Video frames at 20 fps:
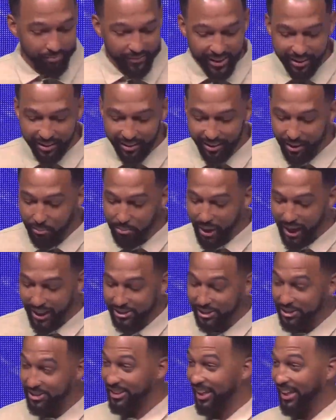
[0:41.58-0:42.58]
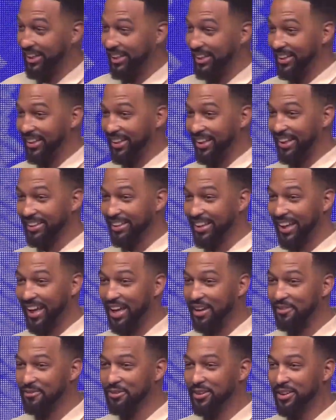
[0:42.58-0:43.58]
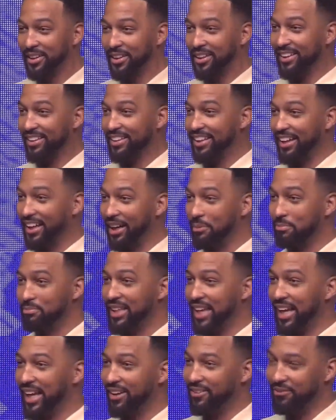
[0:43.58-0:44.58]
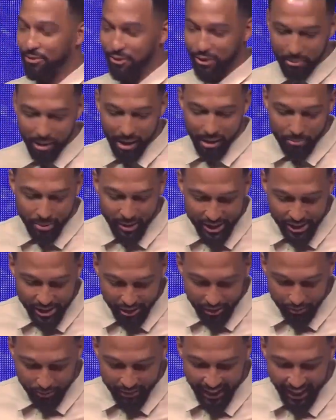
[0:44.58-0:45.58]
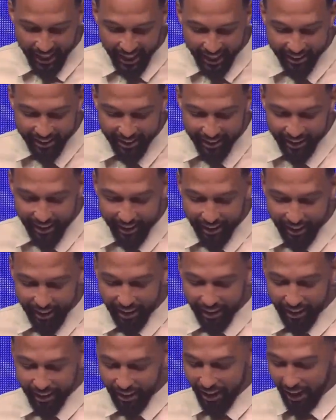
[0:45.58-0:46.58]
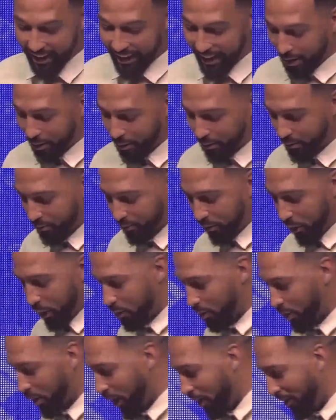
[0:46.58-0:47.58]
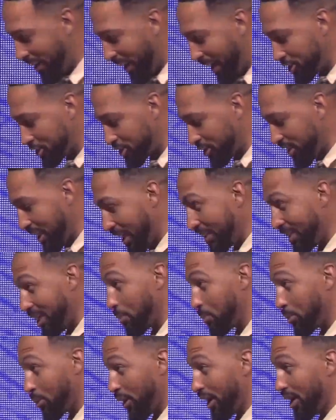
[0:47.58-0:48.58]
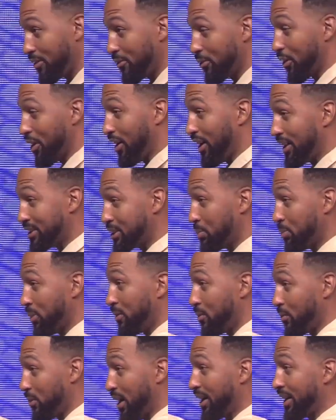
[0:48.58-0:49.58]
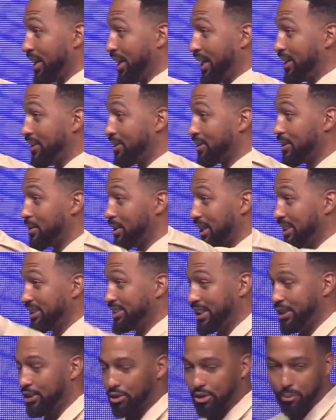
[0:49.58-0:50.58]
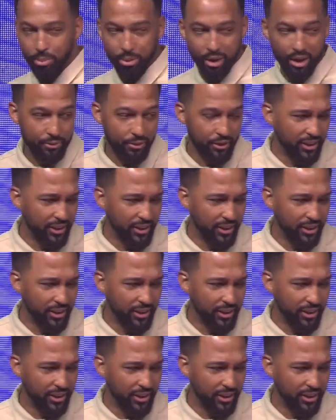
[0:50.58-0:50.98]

Pastor Johnny again gave the update from our bishop. I got a phone call yesterday. They're praying for us, but again, continue to pray for